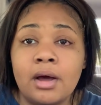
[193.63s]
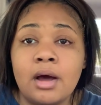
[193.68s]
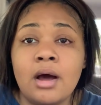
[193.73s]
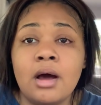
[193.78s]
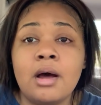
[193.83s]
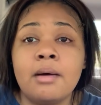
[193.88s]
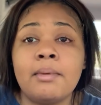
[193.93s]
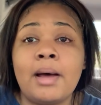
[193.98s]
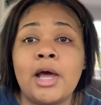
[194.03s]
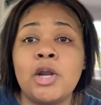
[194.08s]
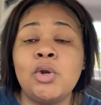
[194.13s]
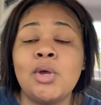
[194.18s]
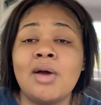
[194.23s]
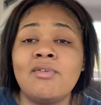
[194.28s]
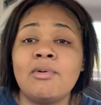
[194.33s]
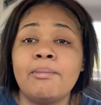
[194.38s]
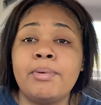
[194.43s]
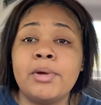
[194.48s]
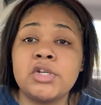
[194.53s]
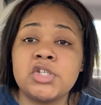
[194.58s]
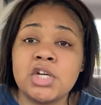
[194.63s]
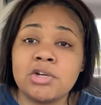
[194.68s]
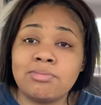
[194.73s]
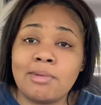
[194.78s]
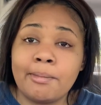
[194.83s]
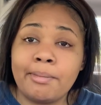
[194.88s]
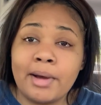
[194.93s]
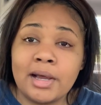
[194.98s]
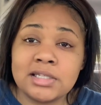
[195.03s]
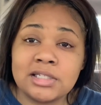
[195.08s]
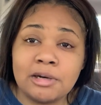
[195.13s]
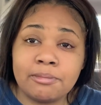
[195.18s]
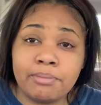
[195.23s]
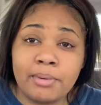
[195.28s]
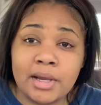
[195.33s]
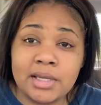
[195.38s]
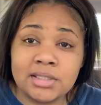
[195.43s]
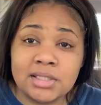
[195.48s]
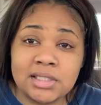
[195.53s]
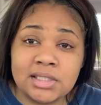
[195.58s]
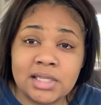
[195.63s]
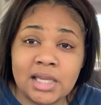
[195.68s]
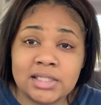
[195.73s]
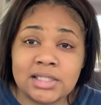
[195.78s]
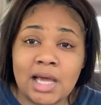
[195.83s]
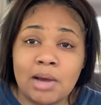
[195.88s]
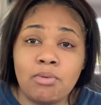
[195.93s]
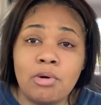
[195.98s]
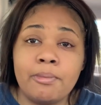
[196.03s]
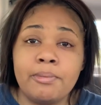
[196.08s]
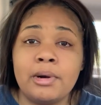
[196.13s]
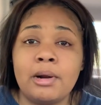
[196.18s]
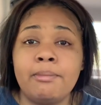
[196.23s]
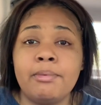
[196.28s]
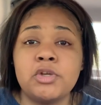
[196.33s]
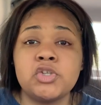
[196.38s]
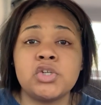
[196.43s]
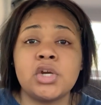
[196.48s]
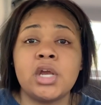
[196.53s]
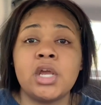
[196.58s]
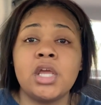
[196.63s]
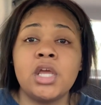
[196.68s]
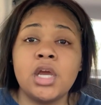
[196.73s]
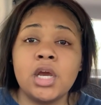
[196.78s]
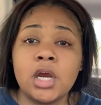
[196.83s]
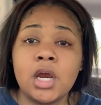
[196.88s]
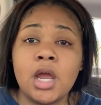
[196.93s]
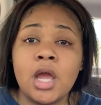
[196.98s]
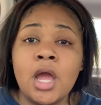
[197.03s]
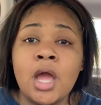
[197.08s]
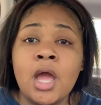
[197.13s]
I do have a picture of my positive pregnancy test. I will put a picture in here